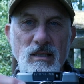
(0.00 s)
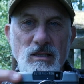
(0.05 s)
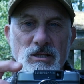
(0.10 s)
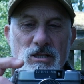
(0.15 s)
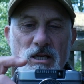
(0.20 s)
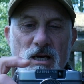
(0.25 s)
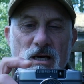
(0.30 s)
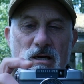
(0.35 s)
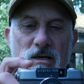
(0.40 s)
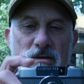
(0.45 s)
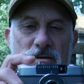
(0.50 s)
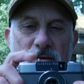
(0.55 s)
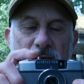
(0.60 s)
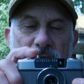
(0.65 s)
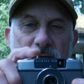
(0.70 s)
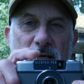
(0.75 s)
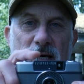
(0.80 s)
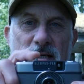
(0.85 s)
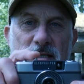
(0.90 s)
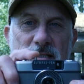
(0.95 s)
So
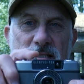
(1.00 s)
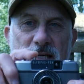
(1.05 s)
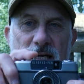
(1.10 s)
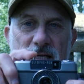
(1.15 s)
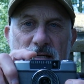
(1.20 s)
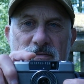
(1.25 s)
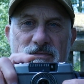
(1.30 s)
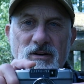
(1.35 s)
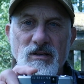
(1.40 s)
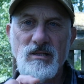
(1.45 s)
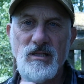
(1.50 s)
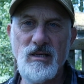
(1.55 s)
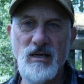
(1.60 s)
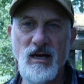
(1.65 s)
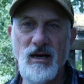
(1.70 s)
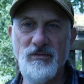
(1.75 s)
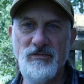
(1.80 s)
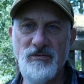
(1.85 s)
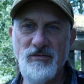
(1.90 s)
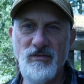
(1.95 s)
I can take a
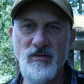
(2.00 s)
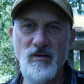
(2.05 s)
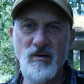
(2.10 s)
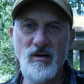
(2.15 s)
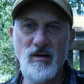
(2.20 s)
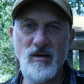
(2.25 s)
photograph